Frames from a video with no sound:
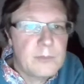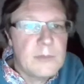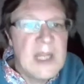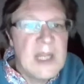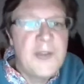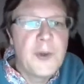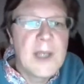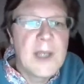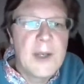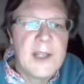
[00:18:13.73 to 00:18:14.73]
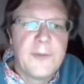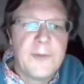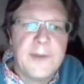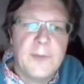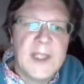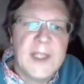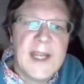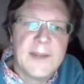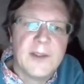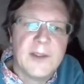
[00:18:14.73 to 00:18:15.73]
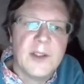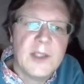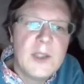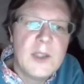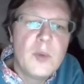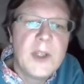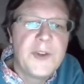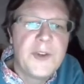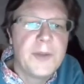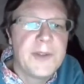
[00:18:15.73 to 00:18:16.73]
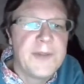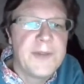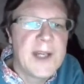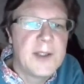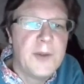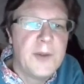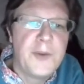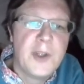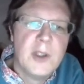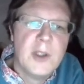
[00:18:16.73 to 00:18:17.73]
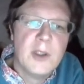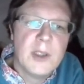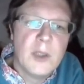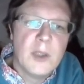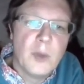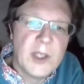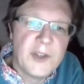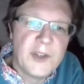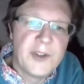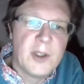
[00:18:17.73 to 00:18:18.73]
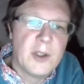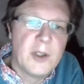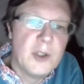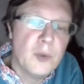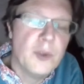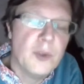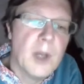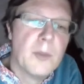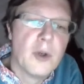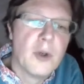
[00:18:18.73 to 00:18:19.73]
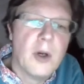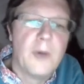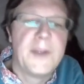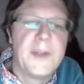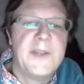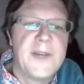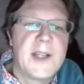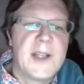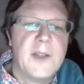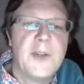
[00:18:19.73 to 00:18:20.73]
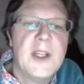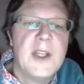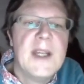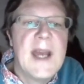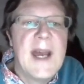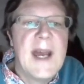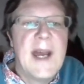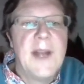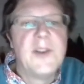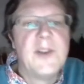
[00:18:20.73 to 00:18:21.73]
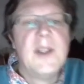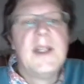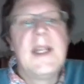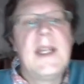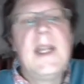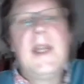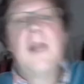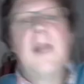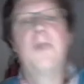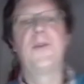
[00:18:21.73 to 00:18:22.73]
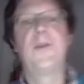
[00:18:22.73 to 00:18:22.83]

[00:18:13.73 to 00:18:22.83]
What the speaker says: And so now here we get the new list of infectives, new number of infectives, and if